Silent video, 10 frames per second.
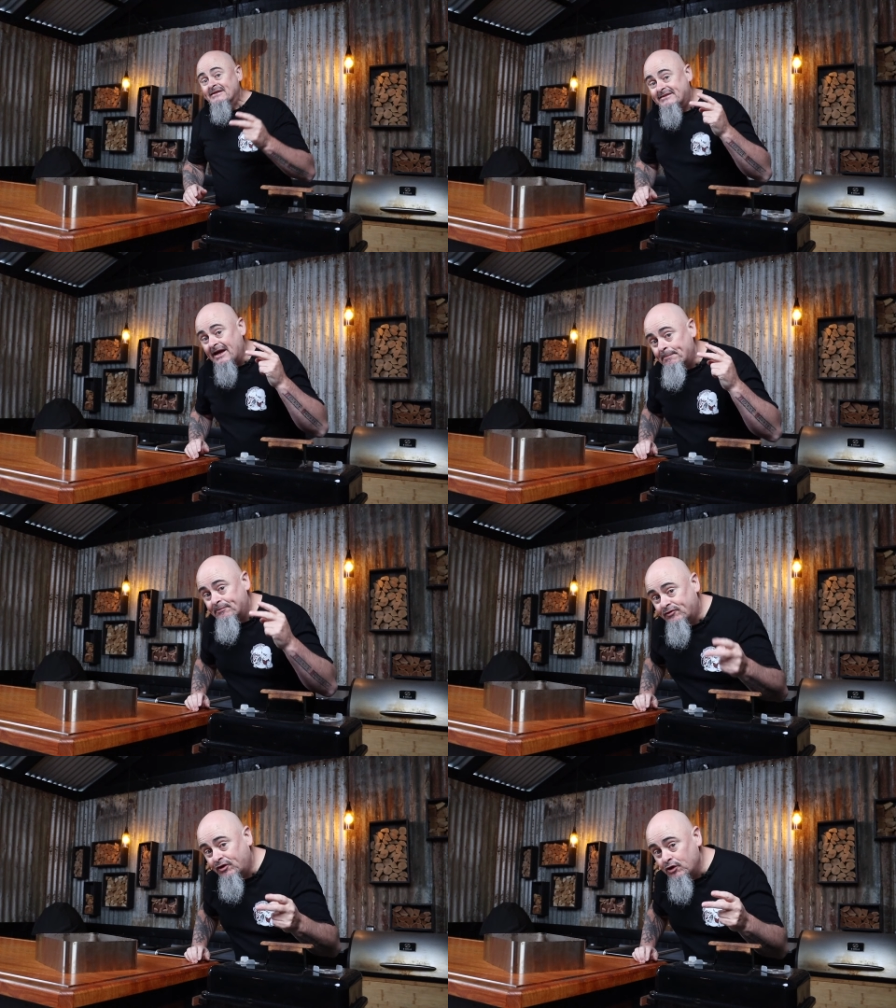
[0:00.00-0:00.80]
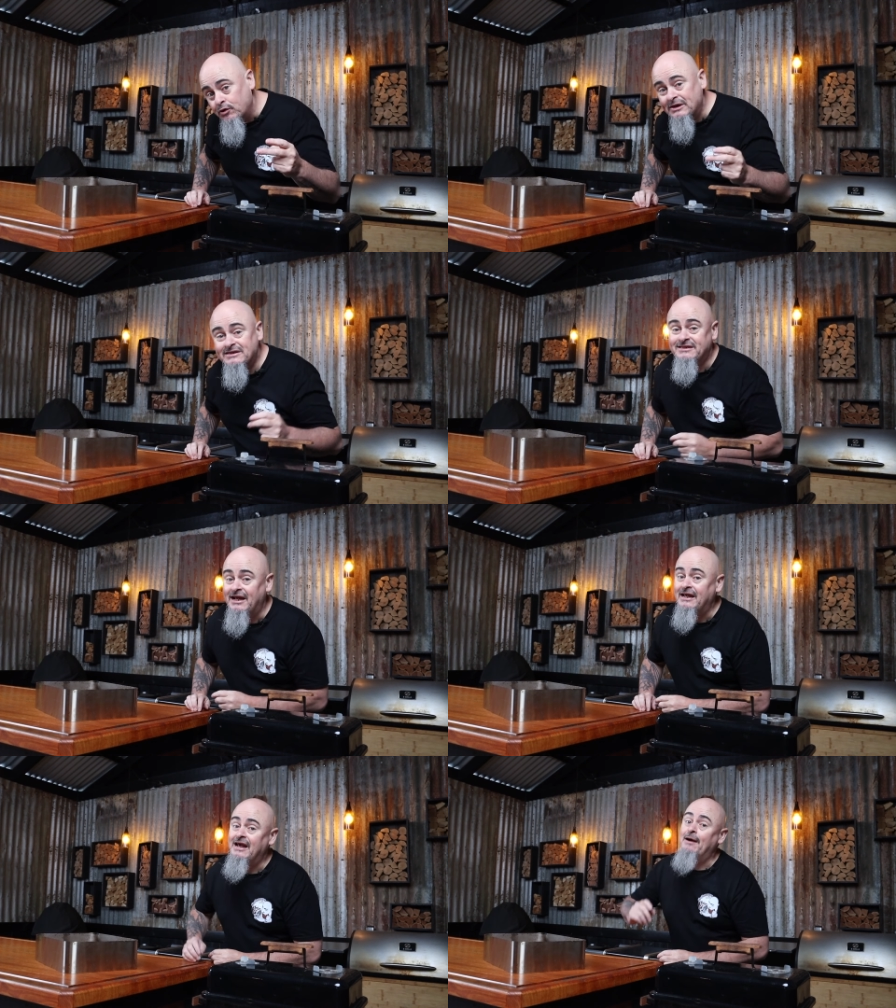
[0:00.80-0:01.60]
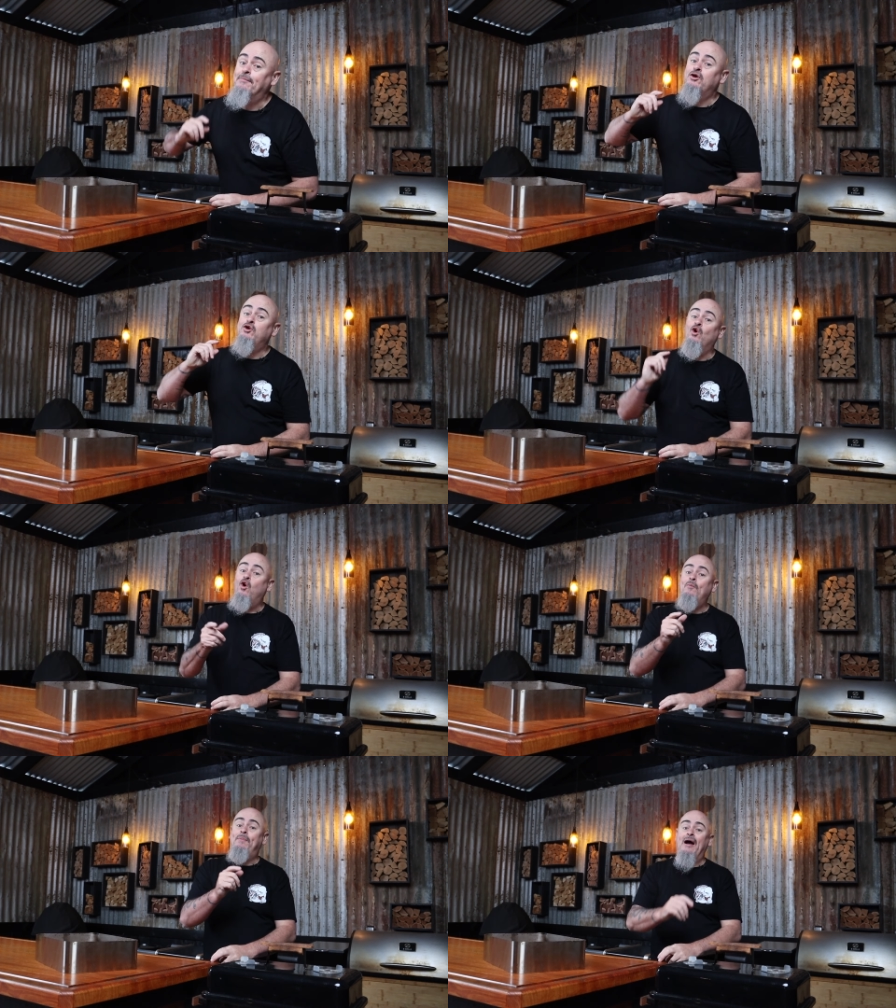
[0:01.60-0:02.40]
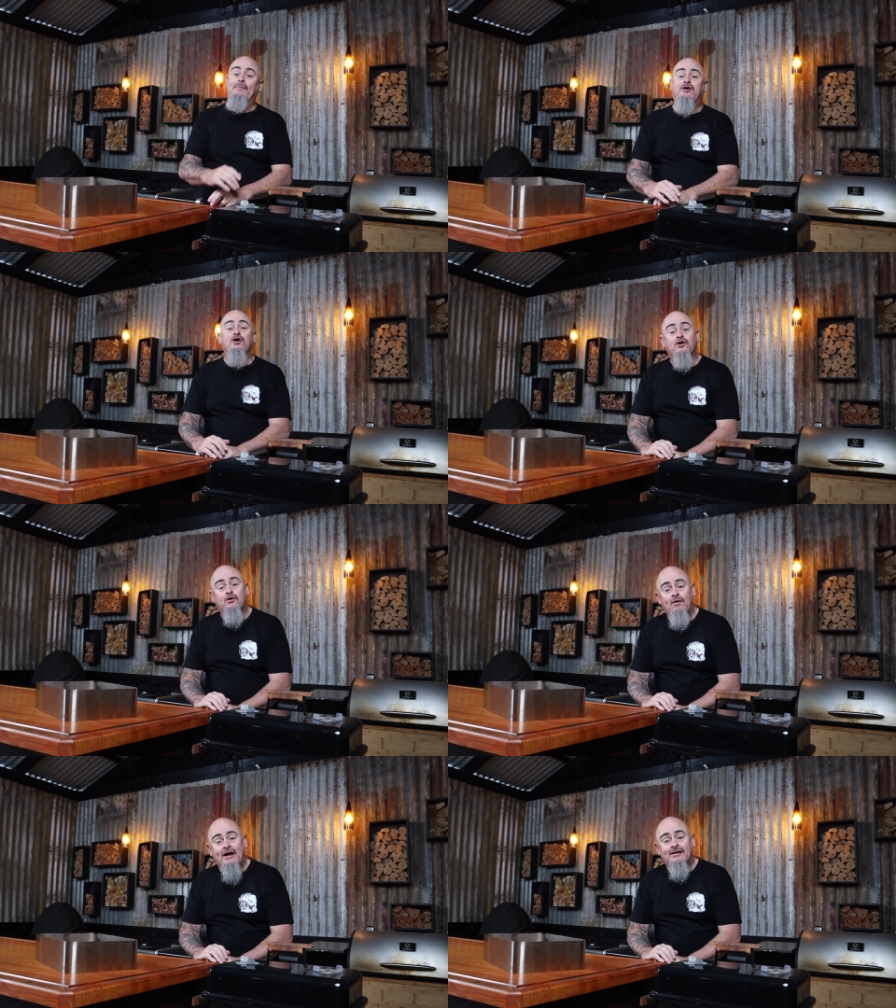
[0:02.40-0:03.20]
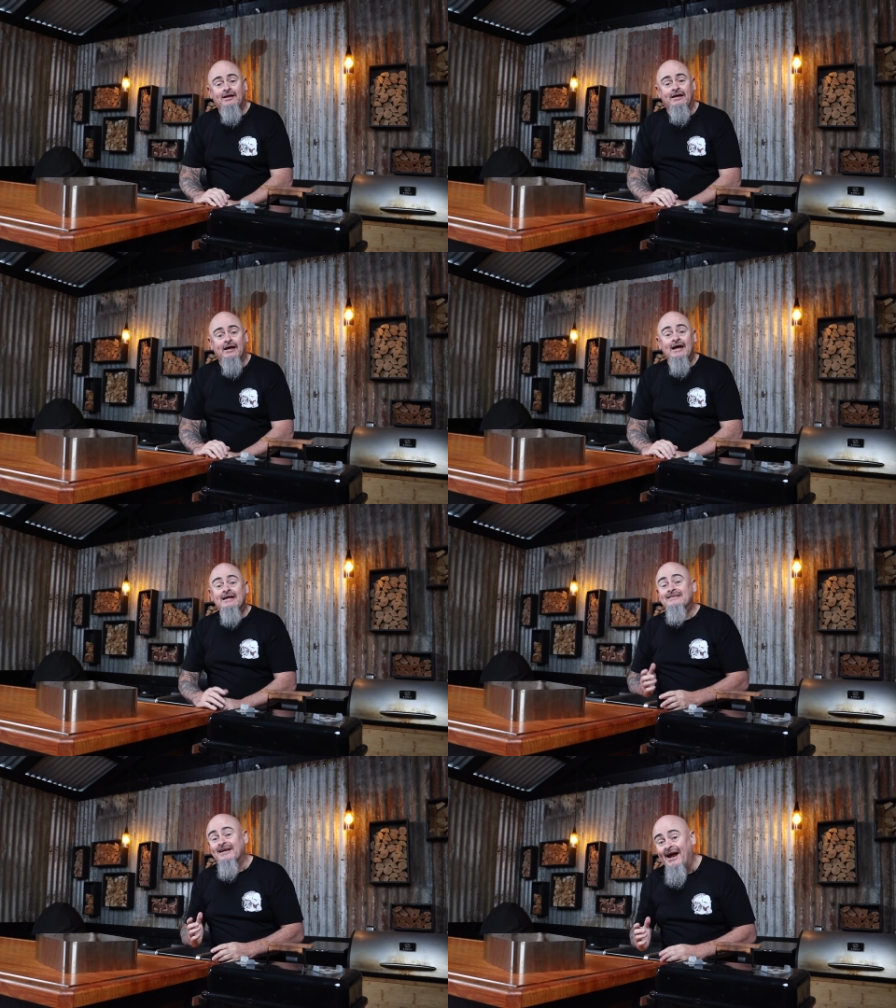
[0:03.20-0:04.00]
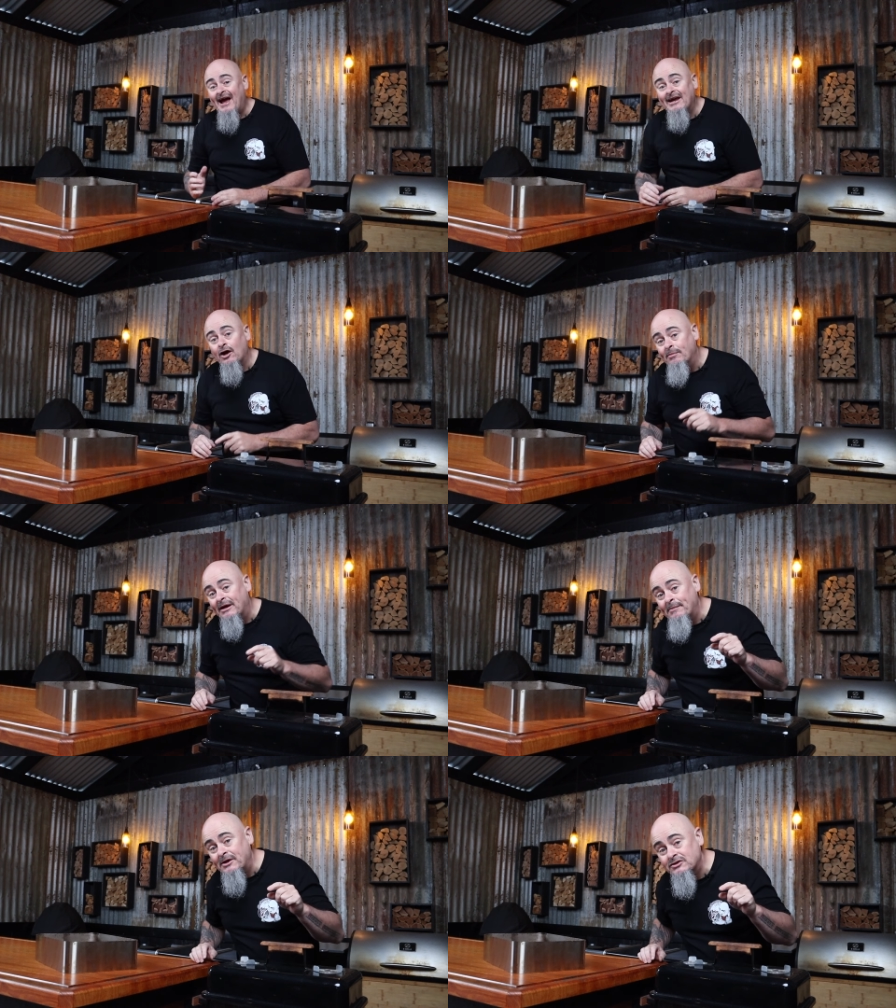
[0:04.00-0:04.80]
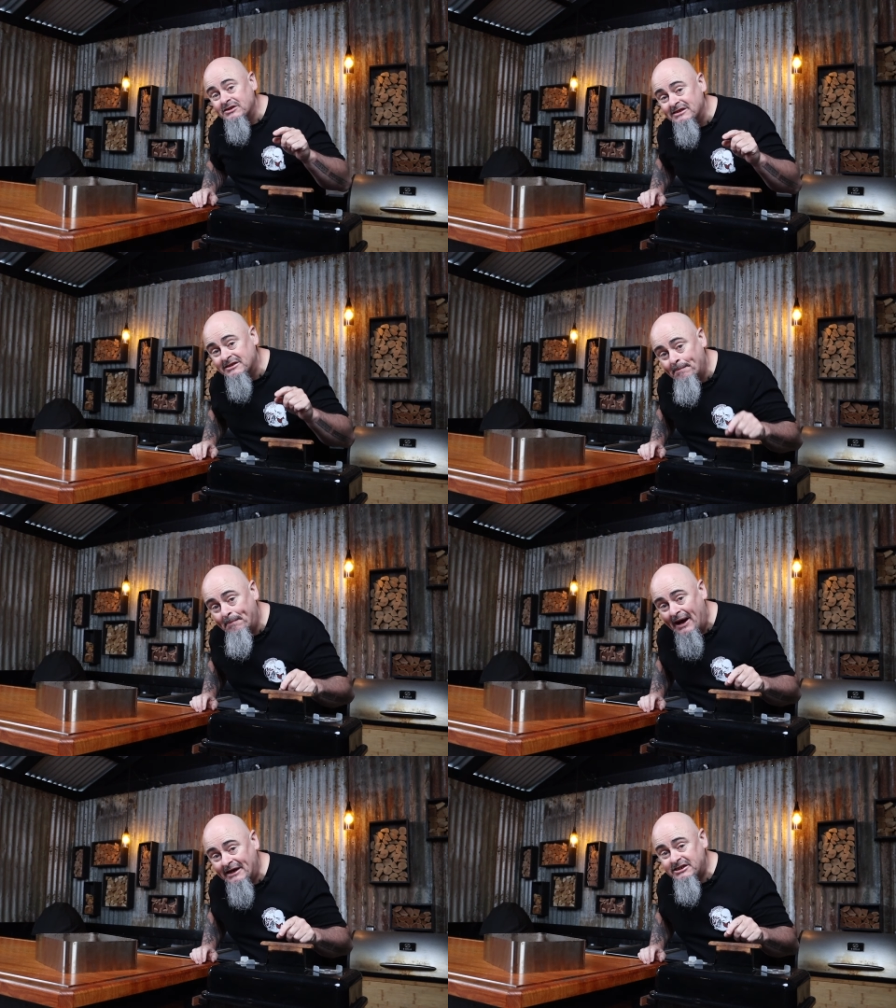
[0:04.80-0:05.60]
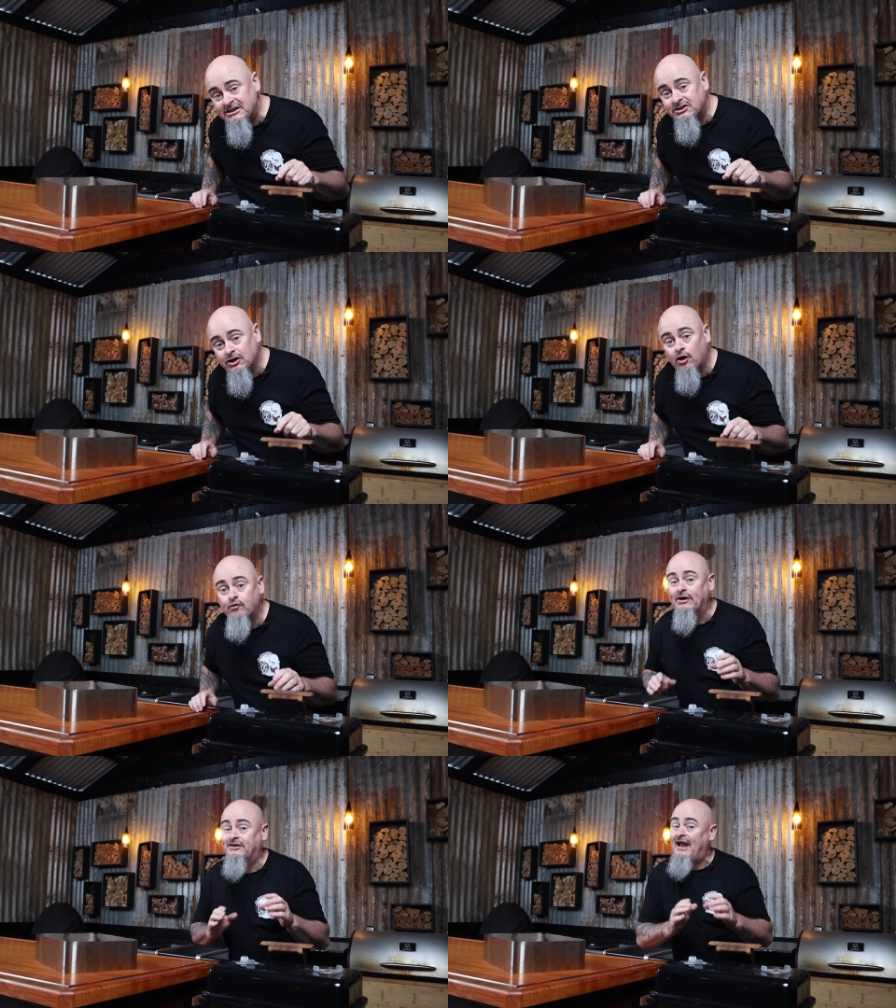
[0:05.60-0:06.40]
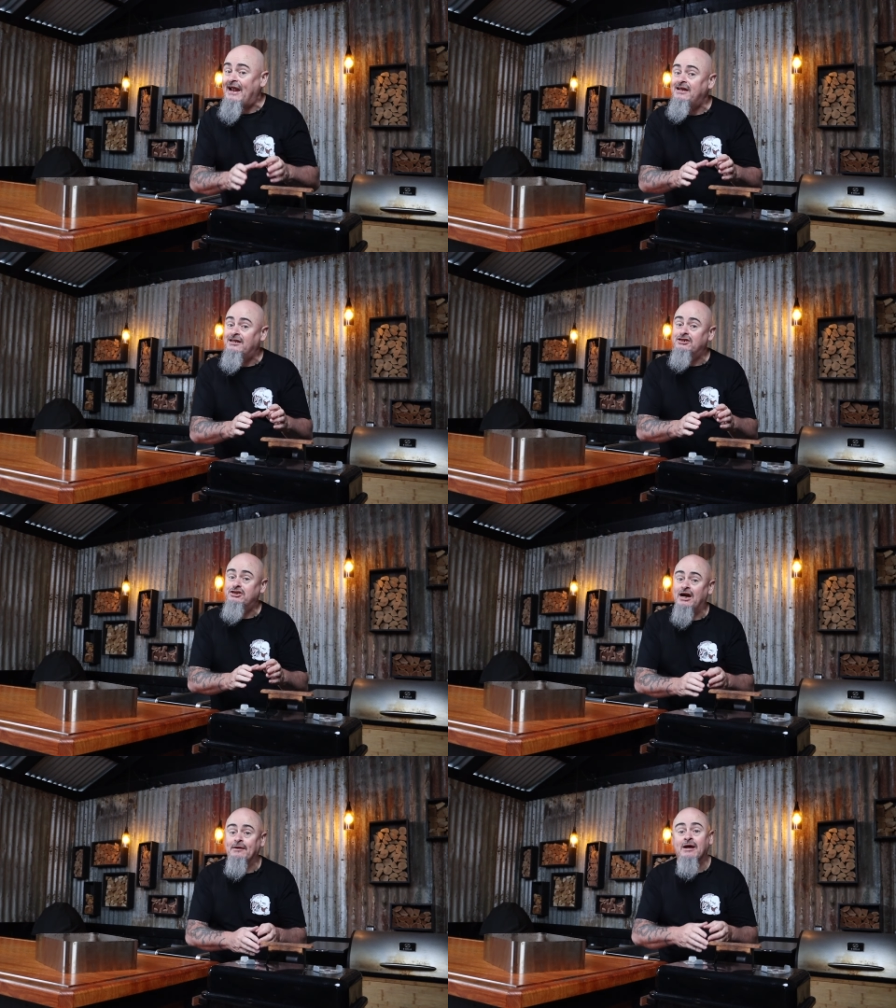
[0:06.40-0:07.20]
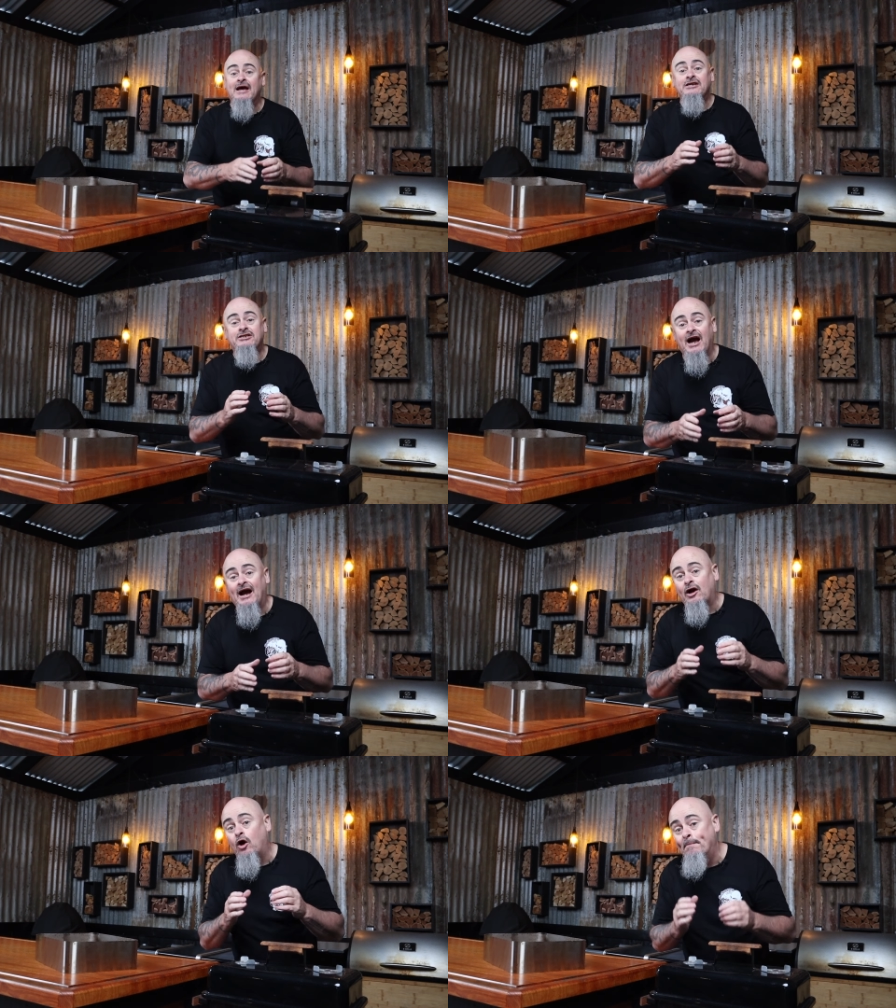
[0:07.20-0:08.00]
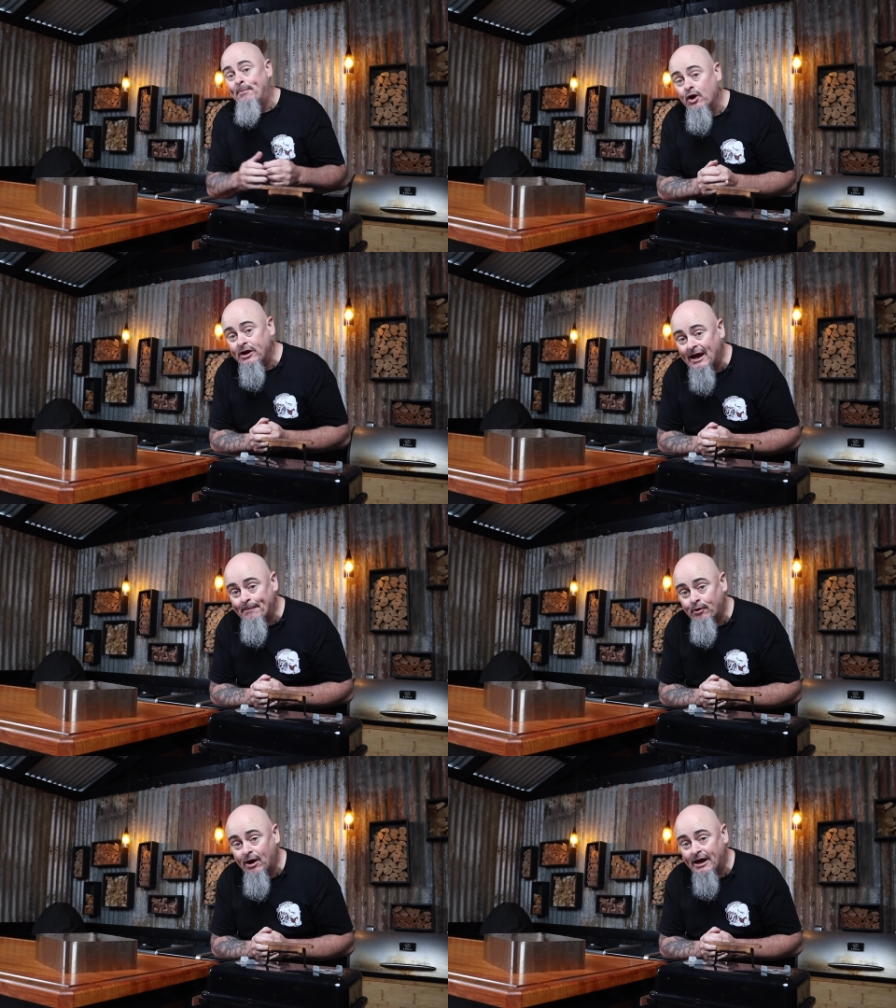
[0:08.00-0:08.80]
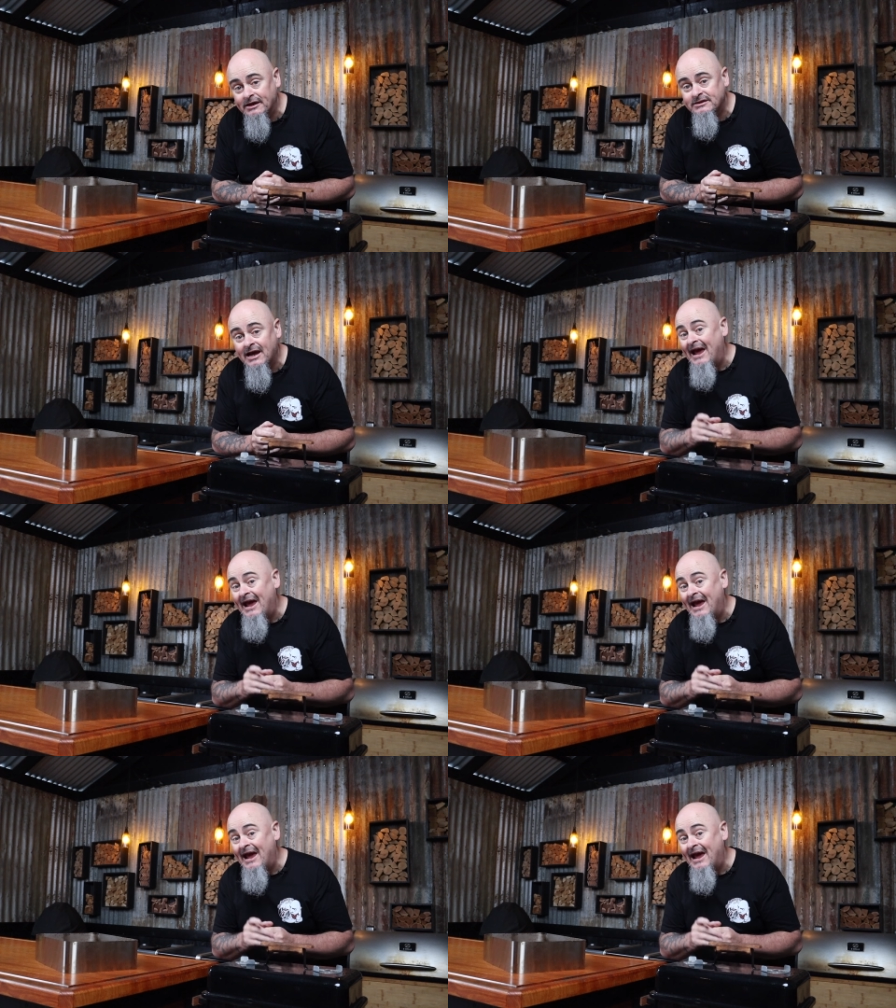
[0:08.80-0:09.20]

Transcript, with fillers: Step two is setting up your barbecue correctly. Today, I'm gonna to be using this hibachi-styled rectangular shaped charcoal burning apparatus